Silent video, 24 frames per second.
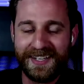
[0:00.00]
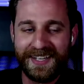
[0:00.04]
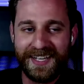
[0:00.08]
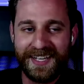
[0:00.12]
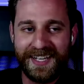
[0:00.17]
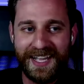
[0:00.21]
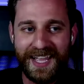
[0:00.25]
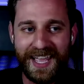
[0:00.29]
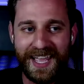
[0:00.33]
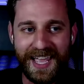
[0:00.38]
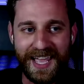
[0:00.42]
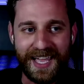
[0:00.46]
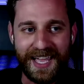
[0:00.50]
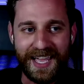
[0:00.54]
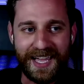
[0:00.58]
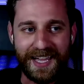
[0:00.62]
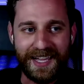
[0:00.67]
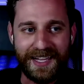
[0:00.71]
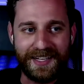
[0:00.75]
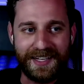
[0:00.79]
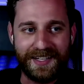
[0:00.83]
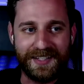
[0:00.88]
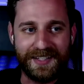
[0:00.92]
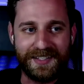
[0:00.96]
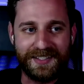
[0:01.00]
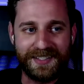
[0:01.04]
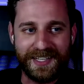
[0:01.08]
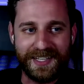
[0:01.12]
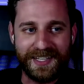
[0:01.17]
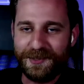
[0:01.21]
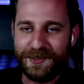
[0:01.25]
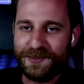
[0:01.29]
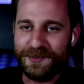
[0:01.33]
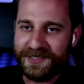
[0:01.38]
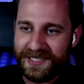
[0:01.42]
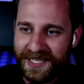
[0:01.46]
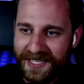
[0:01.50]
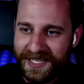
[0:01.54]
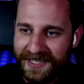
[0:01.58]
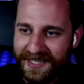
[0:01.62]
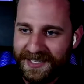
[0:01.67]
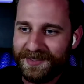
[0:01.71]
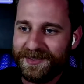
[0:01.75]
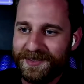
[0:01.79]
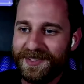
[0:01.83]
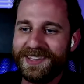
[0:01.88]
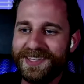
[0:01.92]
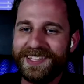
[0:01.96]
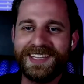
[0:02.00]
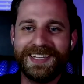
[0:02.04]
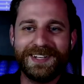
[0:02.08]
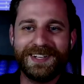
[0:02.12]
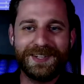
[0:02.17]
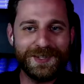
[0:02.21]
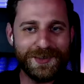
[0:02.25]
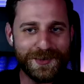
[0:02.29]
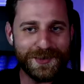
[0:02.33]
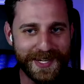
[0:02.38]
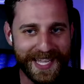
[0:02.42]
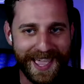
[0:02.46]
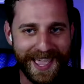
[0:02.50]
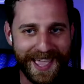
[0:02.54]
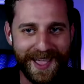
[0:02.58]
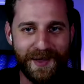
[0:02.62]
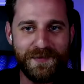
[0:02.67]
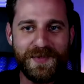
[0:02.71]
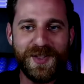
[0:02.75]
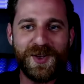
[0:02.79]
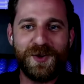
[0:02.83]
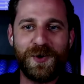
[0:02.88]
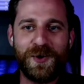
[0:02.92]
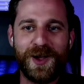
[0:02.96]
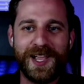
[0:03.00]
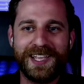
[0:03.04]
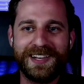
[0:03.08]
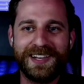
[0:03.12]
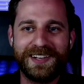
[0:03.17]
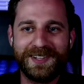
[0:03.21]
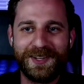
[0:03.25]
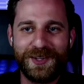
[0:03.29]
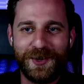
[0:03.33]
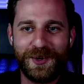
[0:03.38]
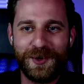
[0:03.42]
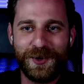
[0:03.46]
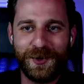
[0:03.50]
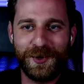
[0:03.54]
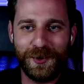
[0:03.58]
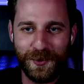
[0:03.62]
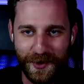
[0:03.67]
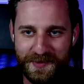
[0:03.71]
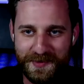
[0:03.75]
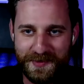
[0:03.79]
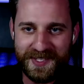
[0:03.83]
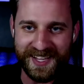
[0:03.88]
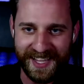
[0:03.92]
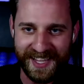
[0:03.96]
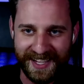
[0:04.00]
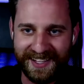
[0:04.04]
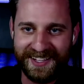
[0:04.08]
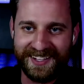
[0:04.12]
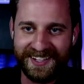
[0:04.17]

And like you said, the industry can be quite cryptic,